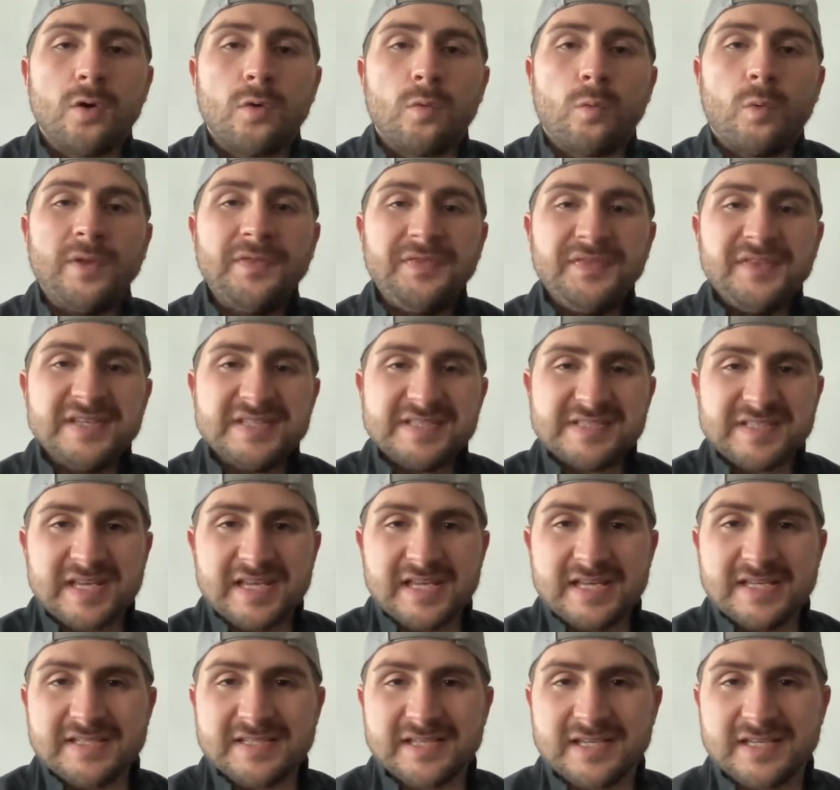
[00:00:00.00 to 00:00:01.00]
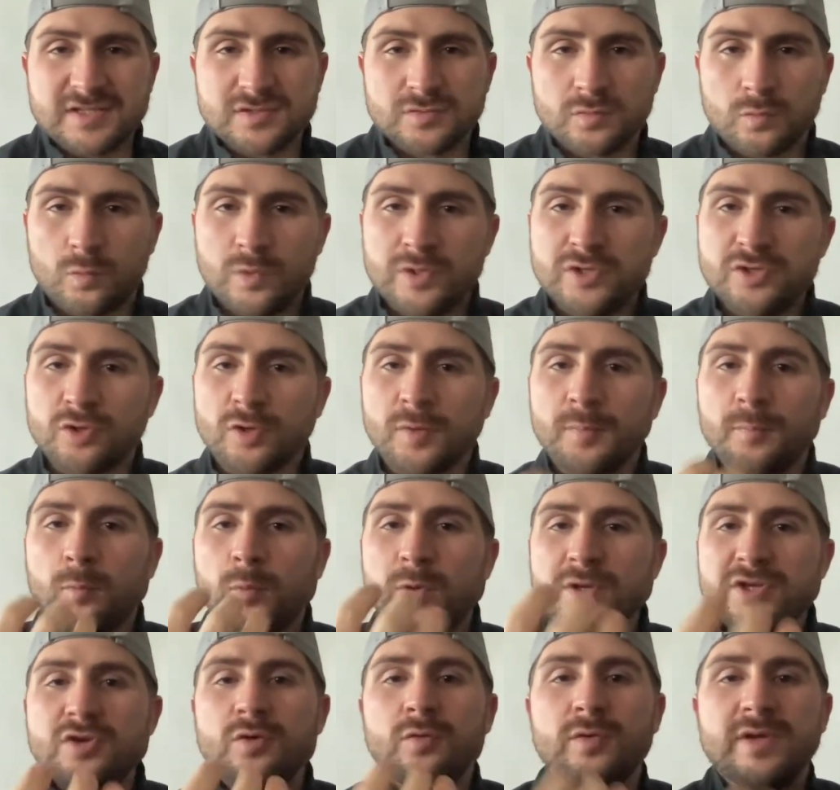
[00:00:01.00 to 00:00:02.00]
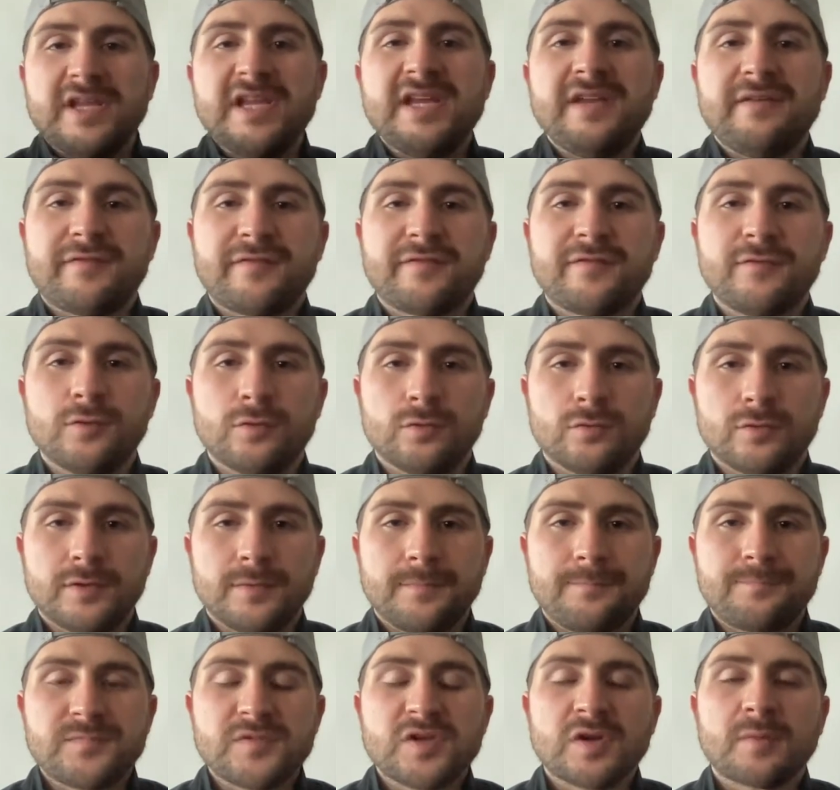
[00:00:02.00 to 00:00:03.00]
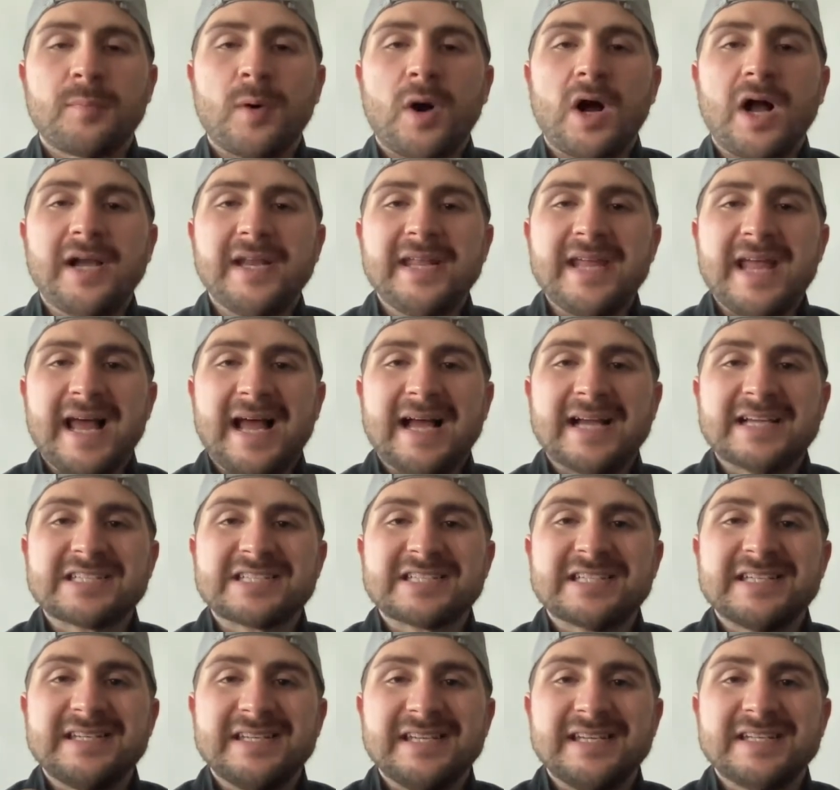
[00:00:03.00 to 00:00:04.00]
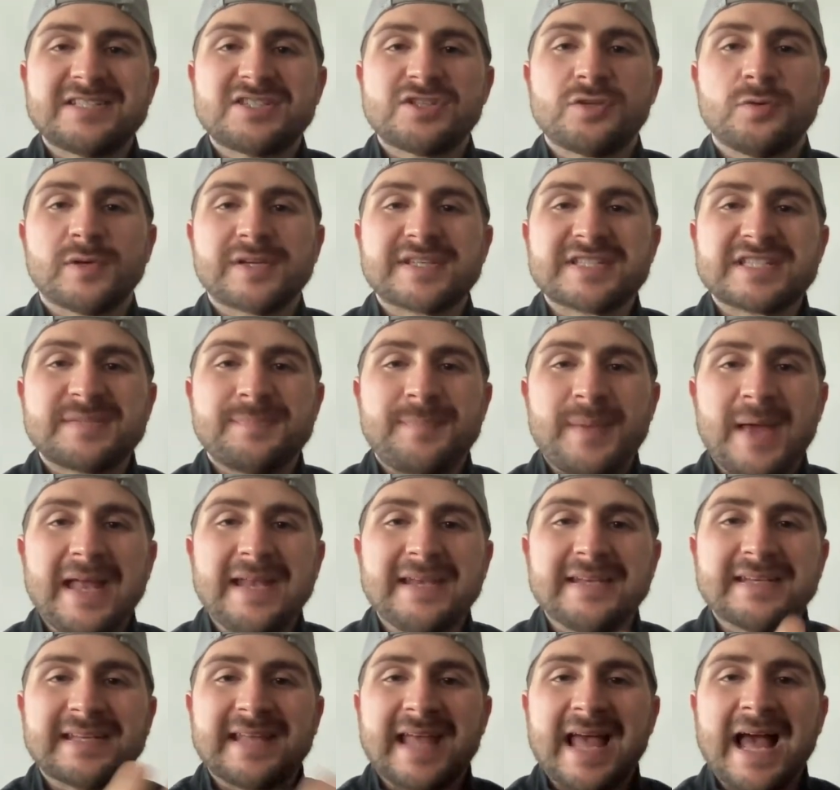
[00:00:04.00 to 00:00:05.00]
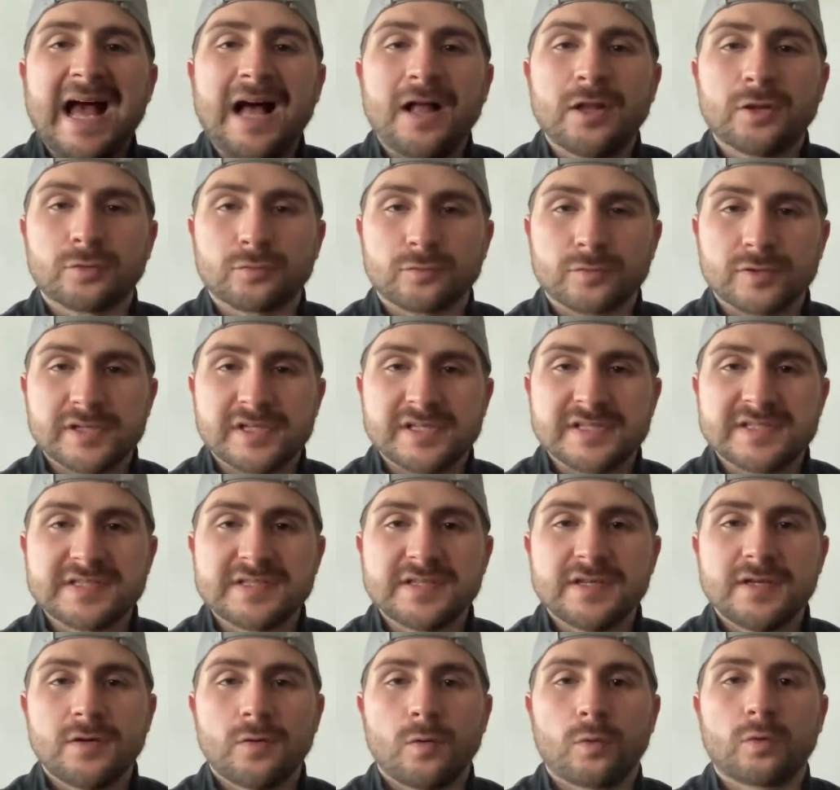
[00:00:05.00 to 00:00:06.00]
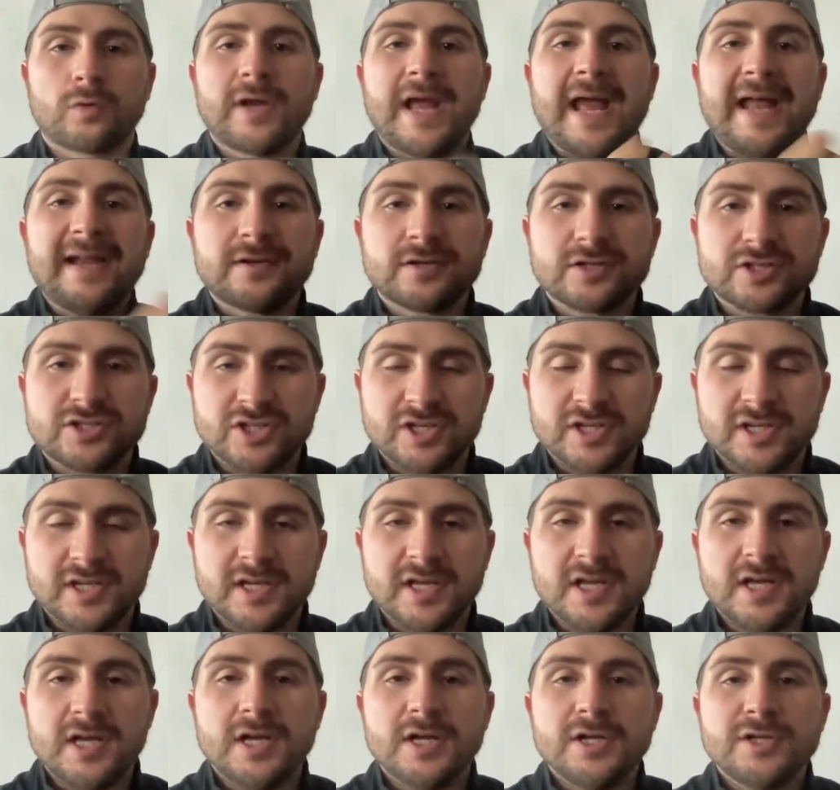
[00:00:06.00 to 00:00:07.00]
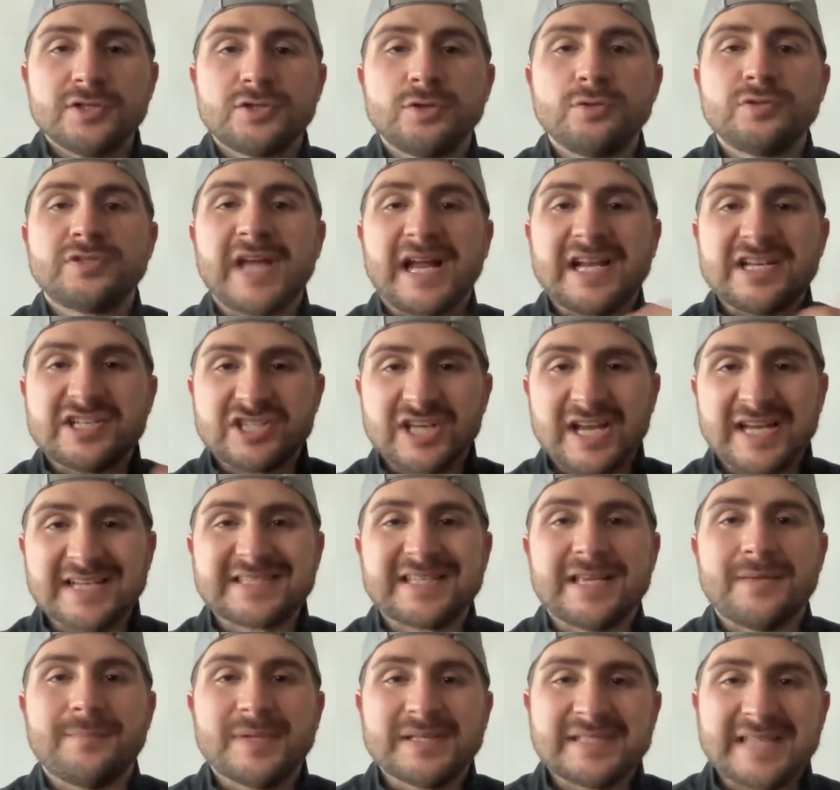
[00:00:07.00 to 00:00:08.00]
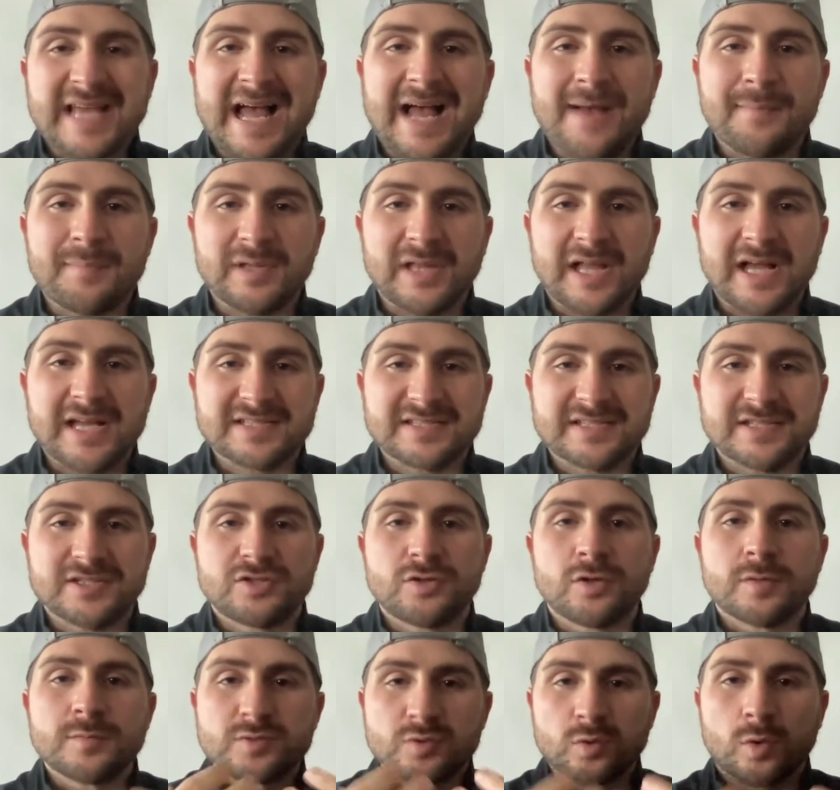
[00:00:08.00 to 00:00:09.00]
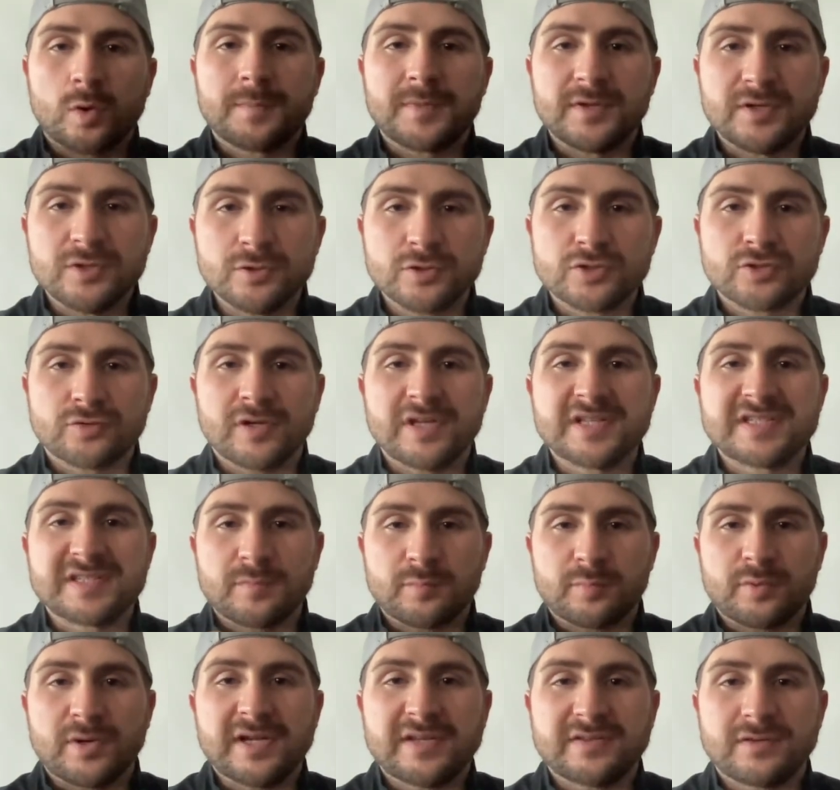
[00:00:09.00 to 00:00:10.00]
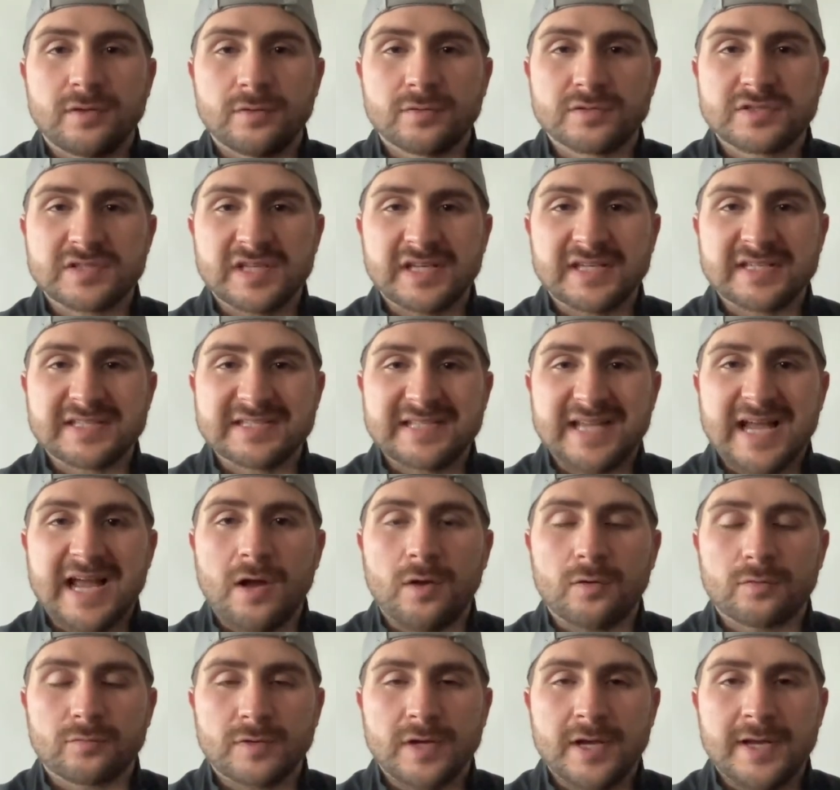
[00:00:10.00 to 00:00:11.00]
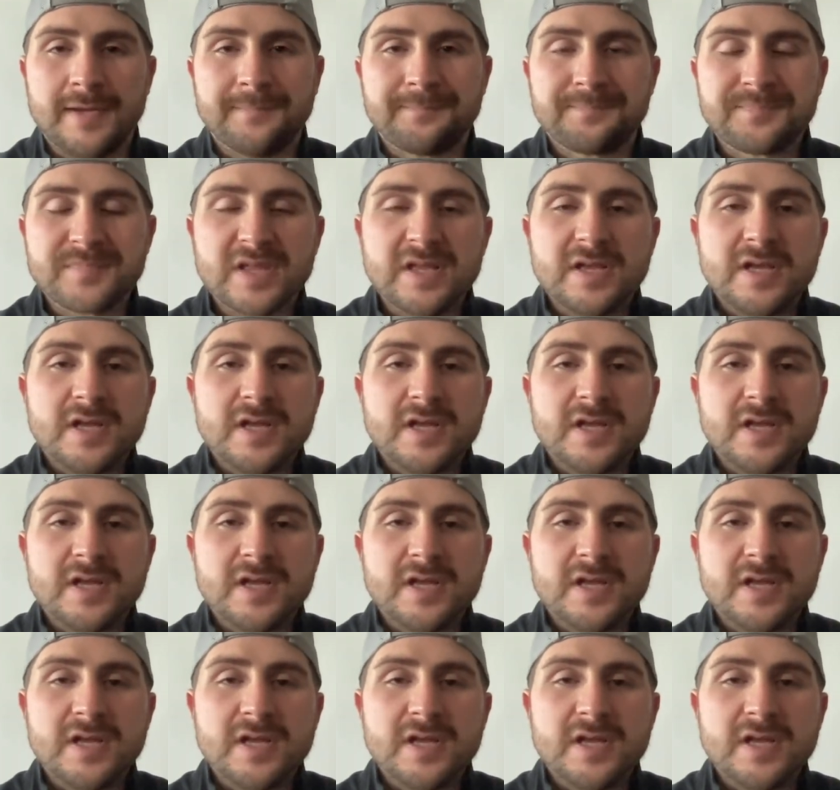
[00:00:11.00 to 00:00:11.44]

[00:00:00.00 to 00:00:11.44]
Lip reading: What this is when you eat food, your body actually needs to expend calories or energy to digest and metabolize it, to absorb the nutrients and break those things down, right?